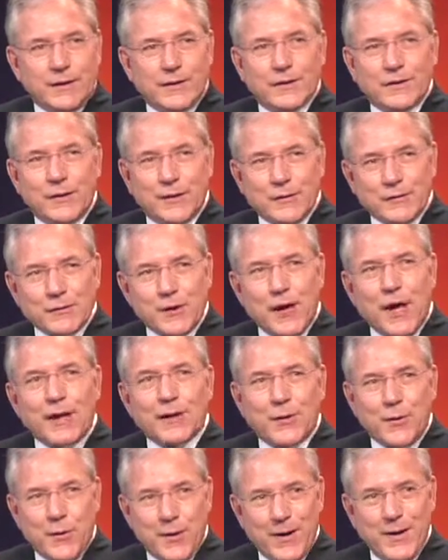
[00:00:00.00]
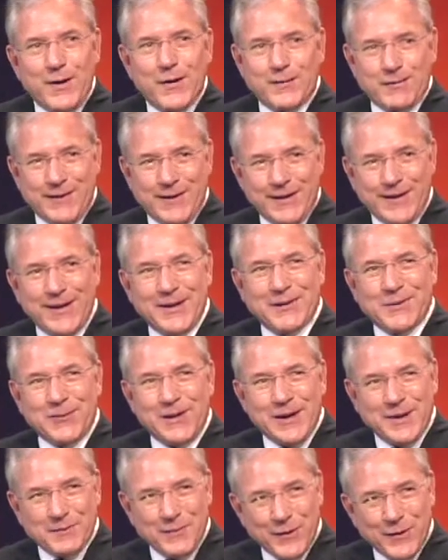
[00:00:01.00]
So there's a lot going on right now,
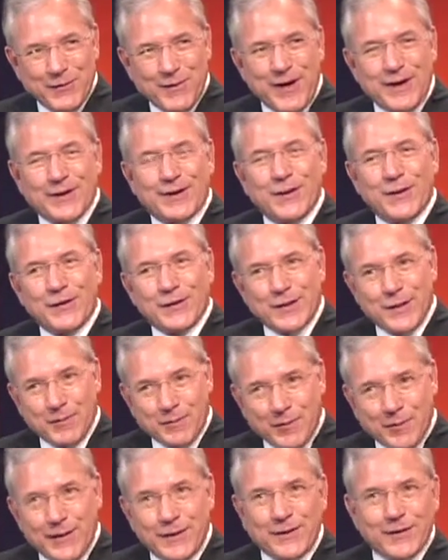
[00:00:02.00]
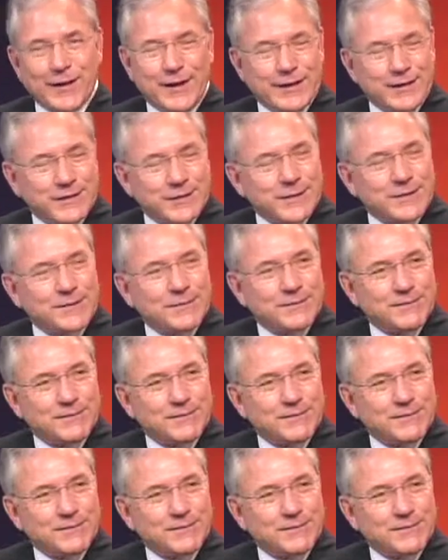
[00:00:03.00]
trying to move out and go to temporary locations.